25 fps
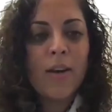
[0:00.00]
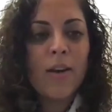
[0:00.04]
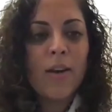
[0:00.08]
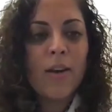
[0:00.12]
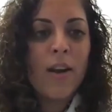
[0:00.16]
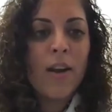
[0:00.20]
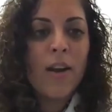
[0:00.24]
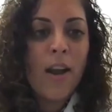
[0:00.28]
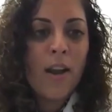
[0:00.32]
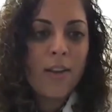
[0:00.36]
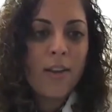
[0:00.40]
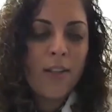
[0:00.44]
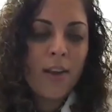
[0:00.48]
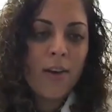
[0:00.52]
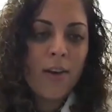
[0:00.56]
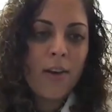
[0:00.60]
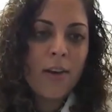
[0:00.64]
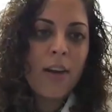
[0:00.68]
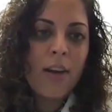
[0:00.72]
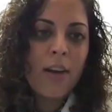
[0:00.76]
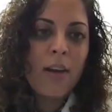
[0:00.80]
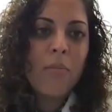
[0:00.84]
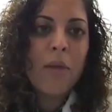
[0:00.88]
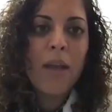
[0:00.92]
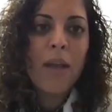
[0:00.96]
are
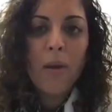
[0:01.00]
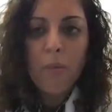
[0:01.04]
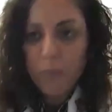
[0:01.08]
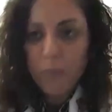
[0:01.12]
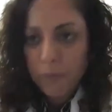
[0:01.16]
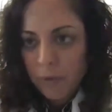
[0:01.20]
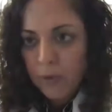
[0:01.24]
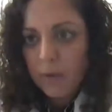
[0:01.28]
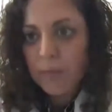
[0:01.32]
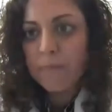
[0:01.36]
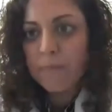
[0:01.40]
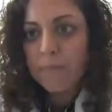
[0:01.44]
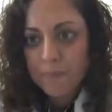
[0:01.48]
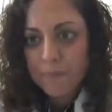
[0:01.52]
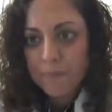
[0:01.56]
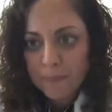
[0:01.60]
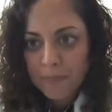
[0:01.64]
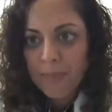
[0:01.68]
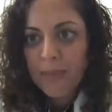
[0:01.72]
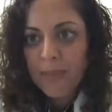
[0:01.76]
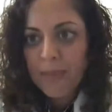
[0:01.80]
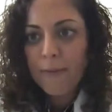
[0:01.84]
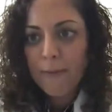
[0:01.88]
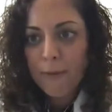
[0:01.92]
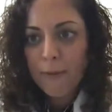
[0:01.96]
going to be helpful
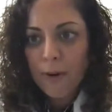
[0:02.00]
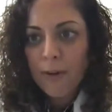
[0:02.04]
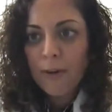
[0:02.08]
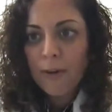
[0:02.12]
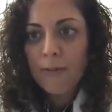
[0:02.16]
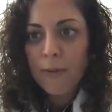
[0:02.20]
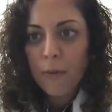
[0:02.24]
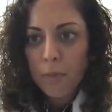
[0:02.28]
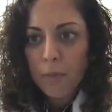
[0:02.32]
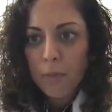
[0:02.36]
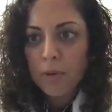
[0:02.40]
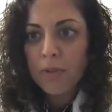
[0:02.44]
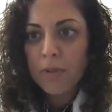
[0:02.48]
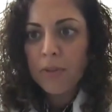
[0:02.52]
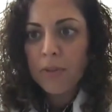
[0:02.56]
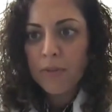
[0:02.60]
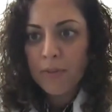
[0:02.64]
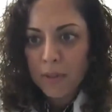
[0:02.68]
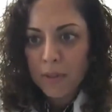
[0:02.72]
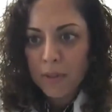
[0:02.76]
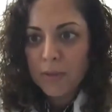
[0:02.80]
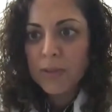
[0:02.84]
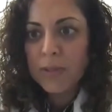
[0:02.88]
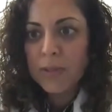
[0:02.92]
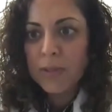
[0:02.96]
for both of
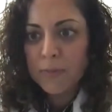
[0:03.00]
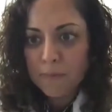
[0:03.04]
those.